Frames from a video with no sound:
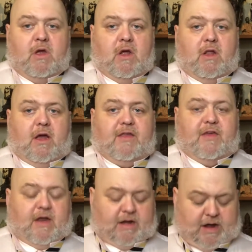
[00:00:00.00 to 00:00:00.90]
like that.
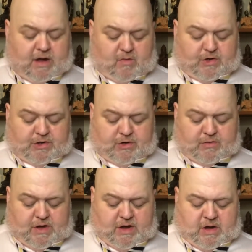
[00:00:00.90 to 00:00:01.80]
Now, once you do
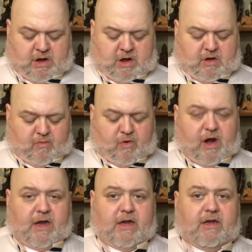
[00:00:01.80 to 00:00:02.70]
that, bring
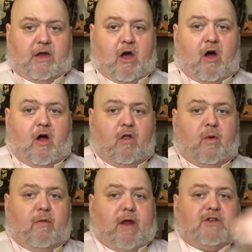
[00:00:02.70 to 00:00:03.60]
it all the way
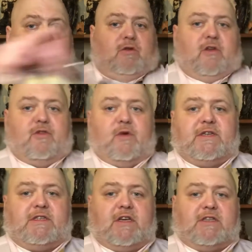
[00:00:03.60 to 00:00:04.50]
around. So you're doing a
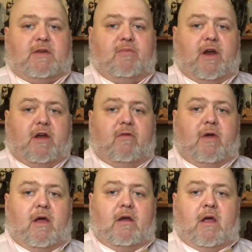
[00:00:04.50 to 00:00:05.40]
360. Bring it
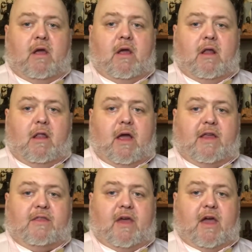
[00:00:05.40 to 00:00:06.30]
around like
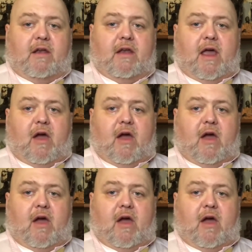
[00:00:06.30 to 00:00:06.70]
that. Now,